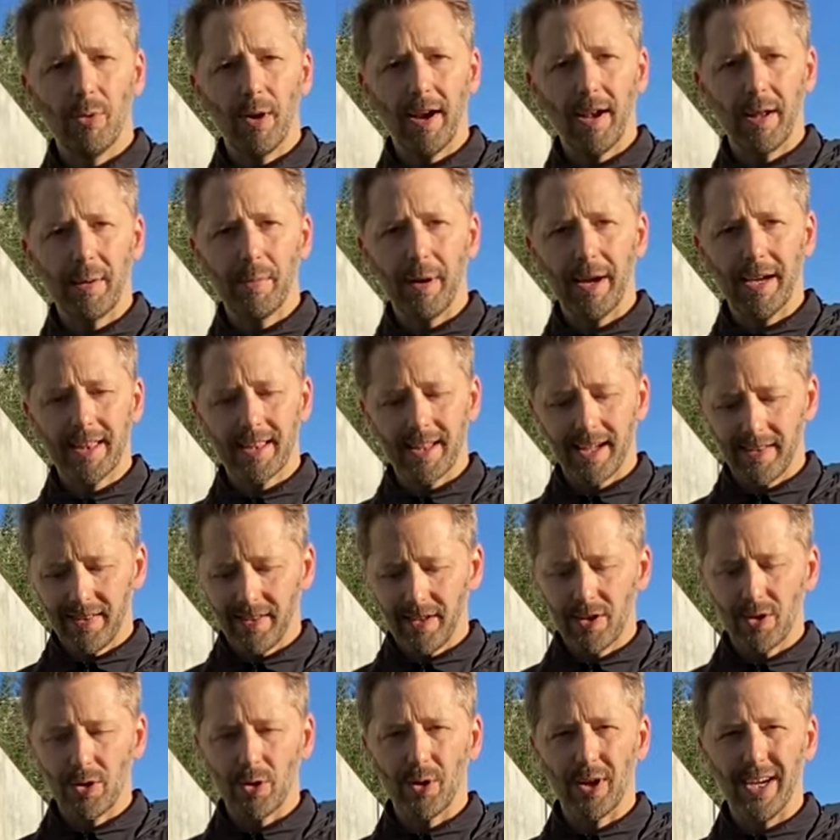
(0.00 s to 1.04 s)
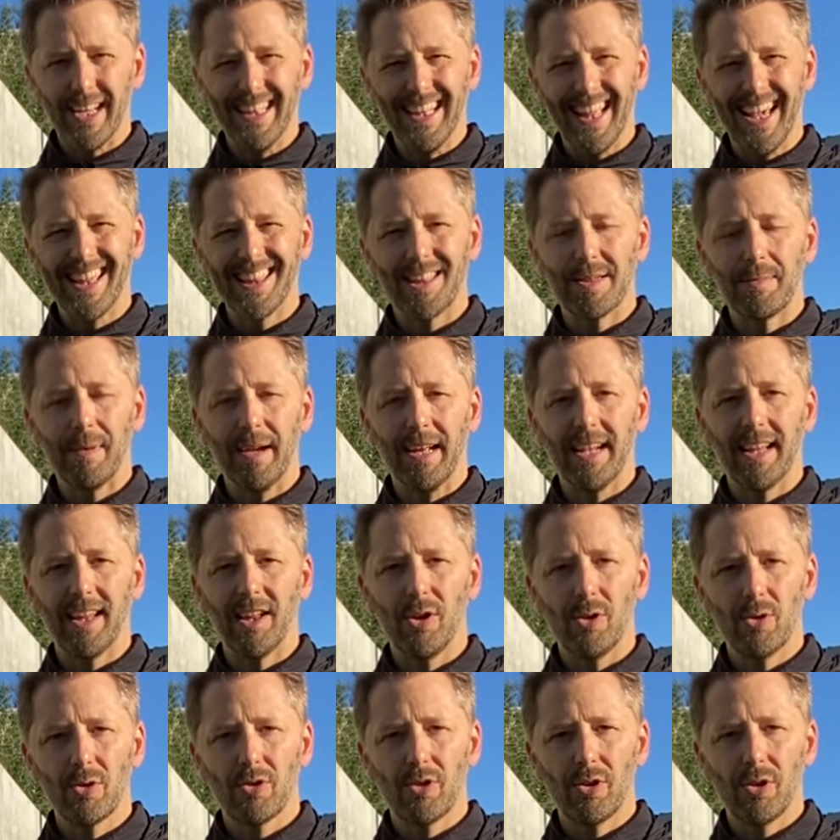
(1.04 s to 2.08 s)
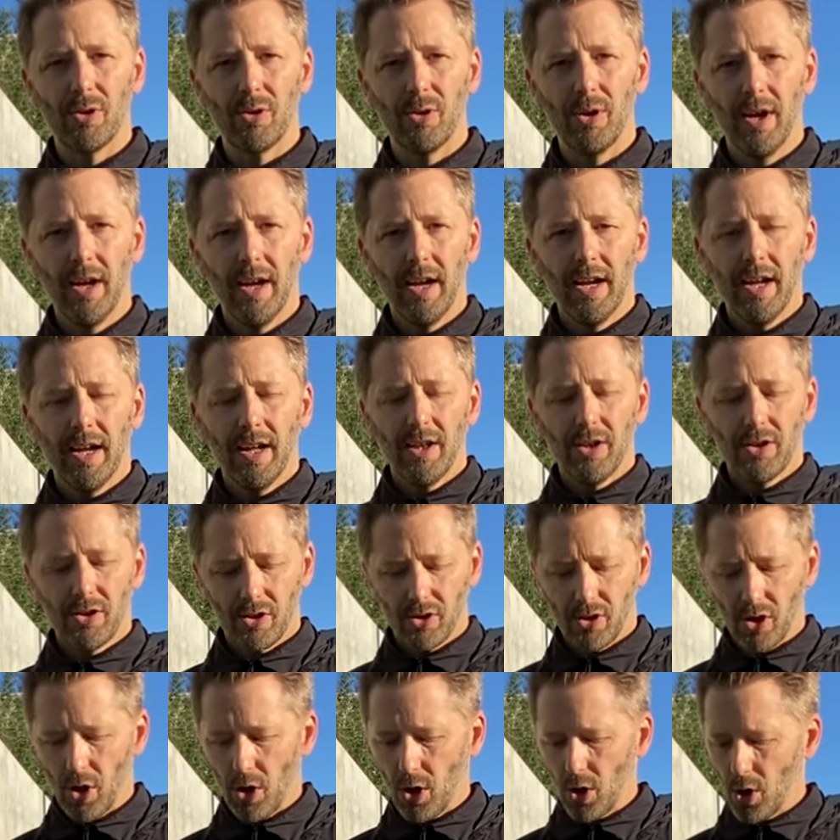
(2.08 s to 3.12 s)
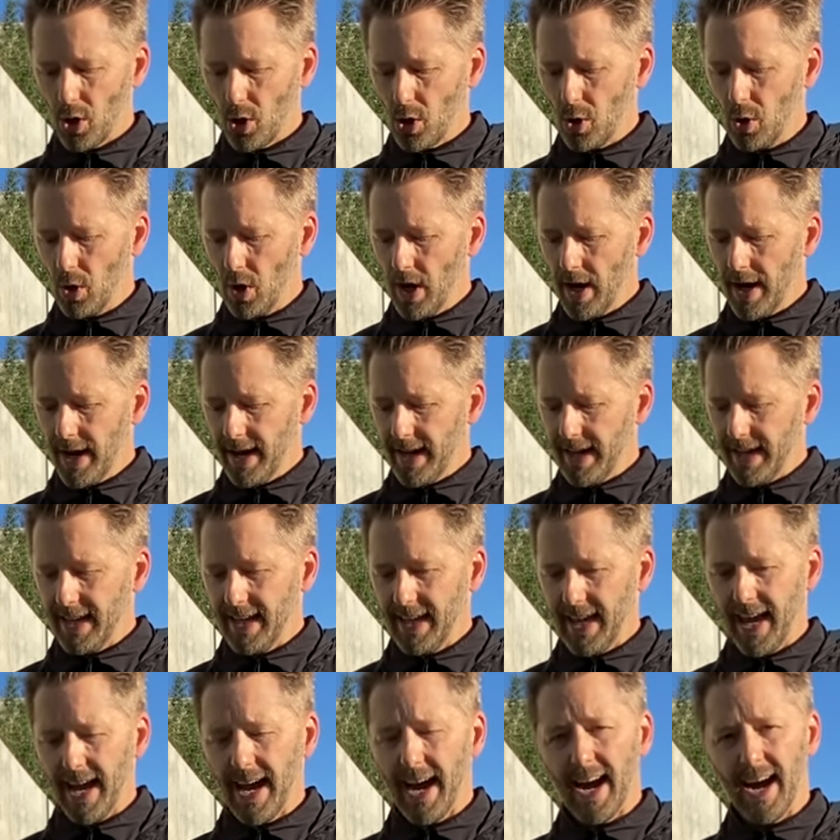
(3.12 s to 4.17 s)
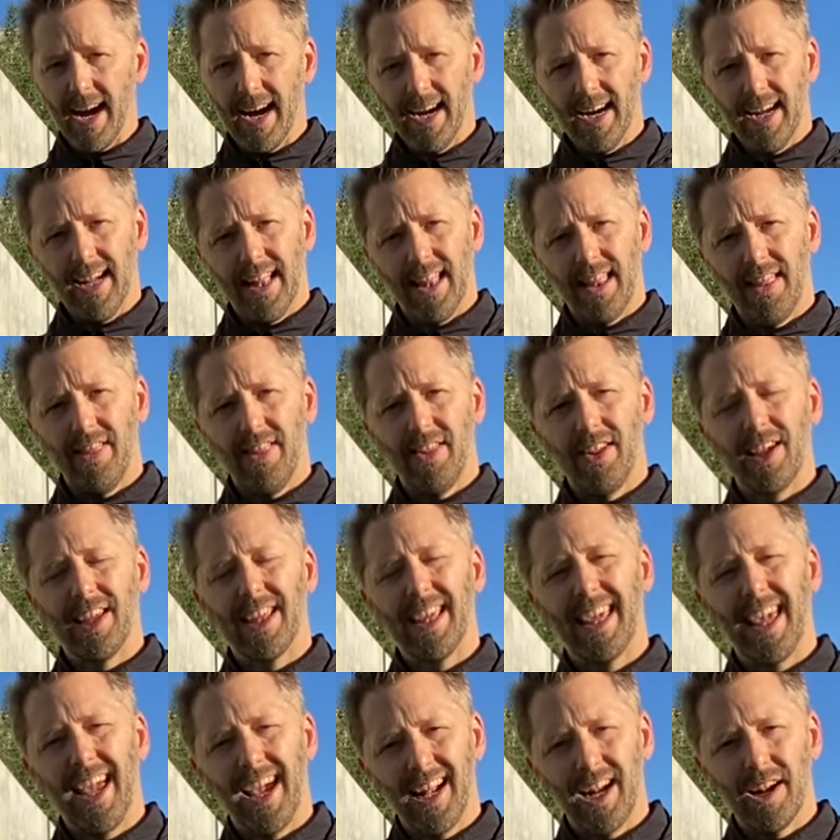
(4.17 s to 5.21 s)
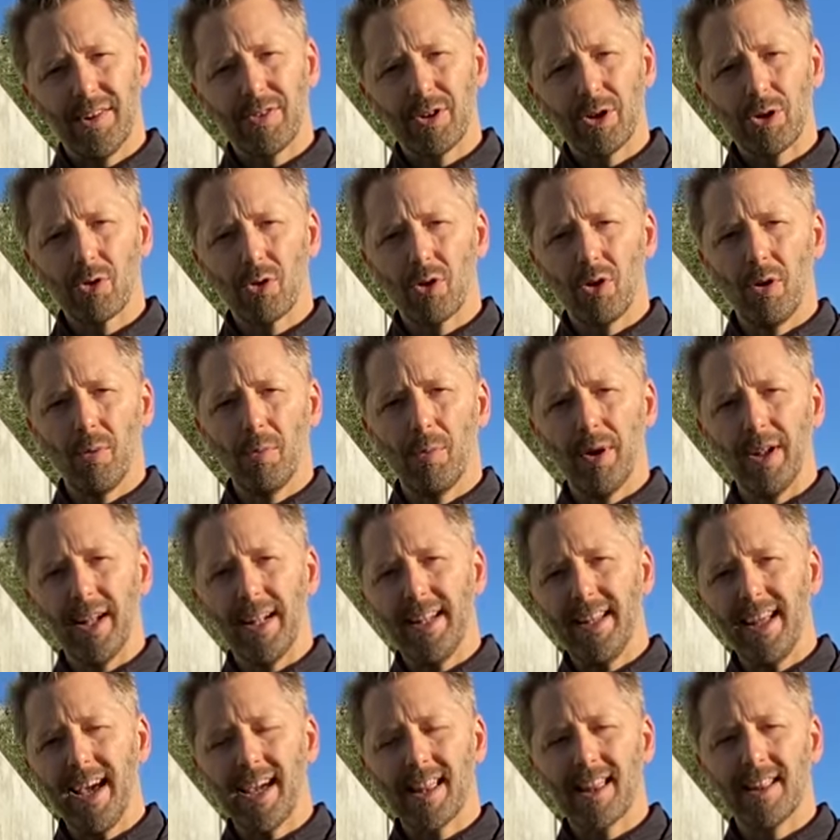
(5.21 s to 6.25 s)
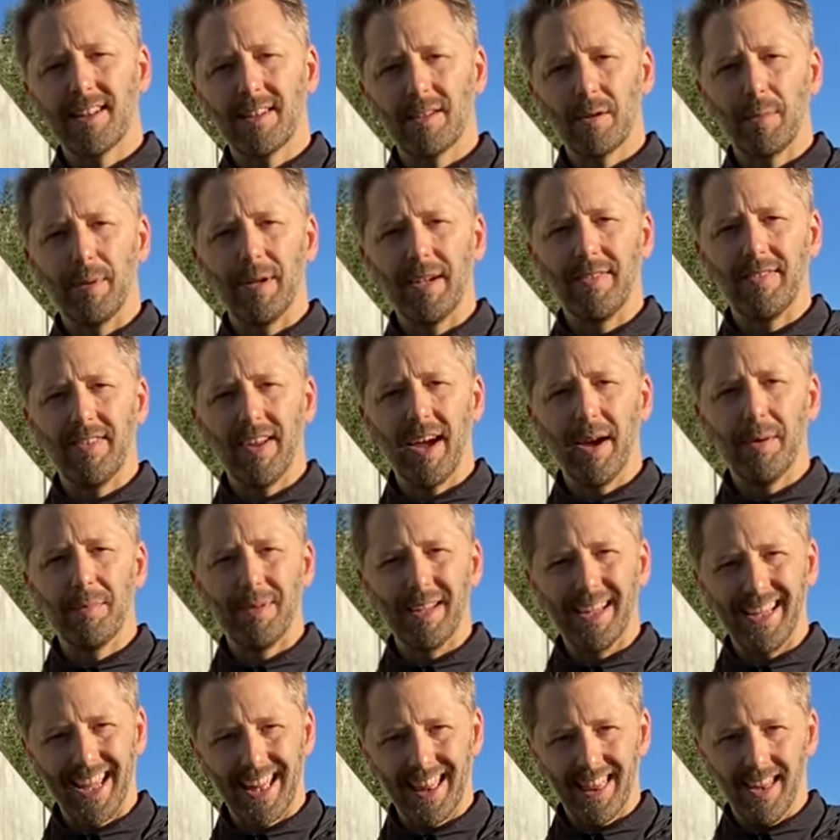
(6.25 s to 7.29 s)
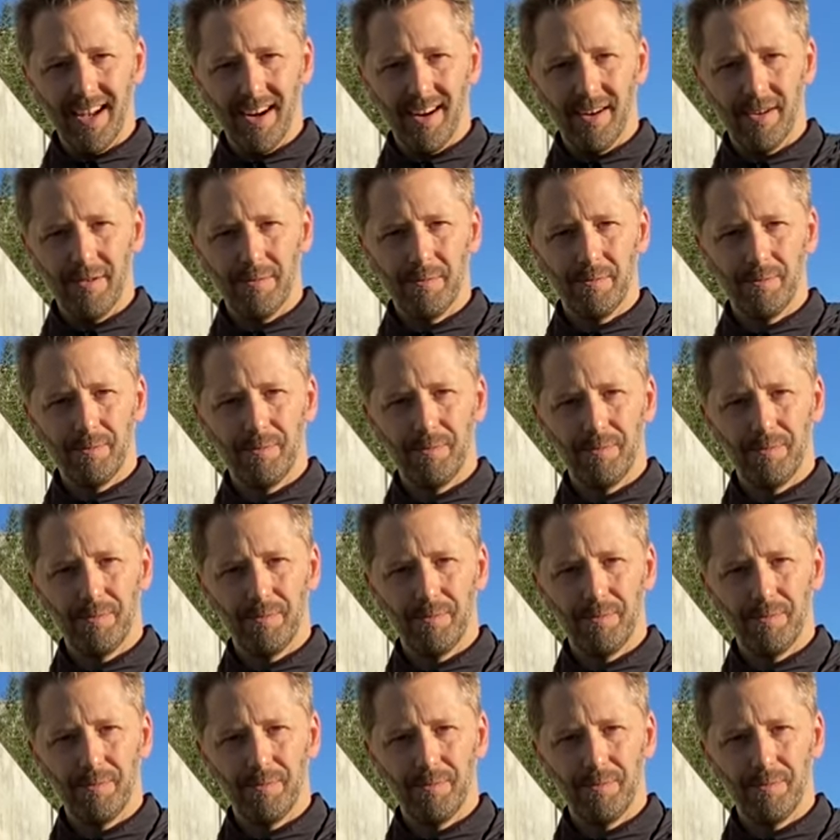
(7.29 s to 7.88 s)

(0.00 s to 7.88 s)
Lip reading: out riding bikes like this, so it can take some getting used to. So yeah, they can have control, but it takes a little bit of time to get there.